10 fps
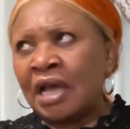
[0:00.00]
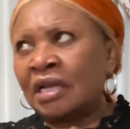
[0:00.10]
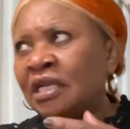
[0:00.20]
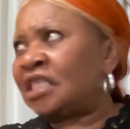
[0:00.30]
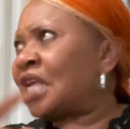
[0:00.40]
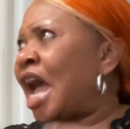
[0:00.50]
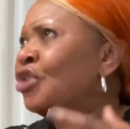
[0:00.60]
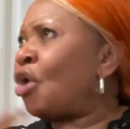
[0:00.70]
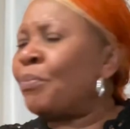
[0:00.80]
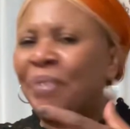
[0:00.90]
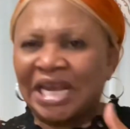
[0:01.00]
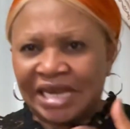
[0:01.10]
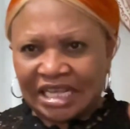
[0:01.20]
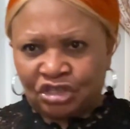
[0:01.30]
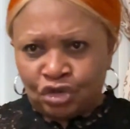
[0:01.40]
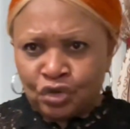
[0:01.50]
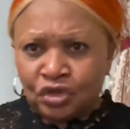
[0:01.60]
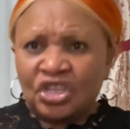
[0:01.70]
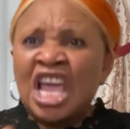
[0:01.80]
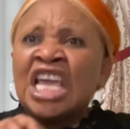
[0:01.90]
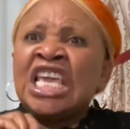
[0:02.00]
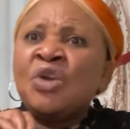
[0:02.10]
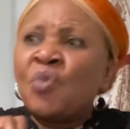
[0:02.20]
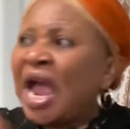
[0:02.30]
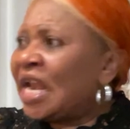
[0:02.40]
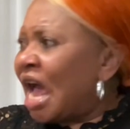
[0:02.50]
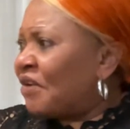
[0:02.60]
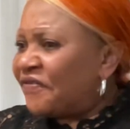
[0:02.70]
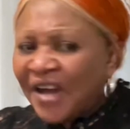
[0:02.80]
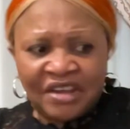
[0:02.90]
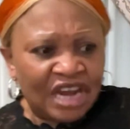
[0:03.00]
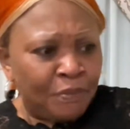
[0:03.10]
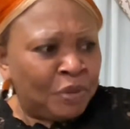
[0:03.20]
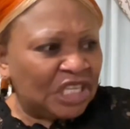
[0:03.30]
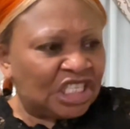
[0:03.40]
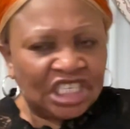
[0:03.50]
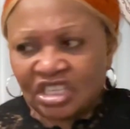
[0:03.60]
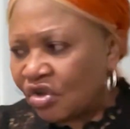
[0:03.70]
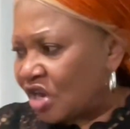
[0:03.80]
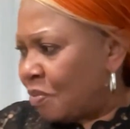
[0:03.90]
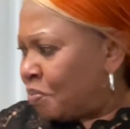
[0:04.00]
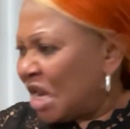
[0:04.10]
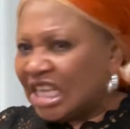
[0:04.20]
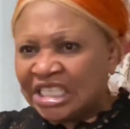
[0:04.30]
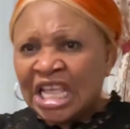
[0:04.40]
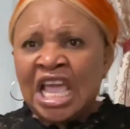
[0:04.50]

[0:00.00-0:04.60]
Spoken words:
This iron benders use. He went and found the pieces on a place,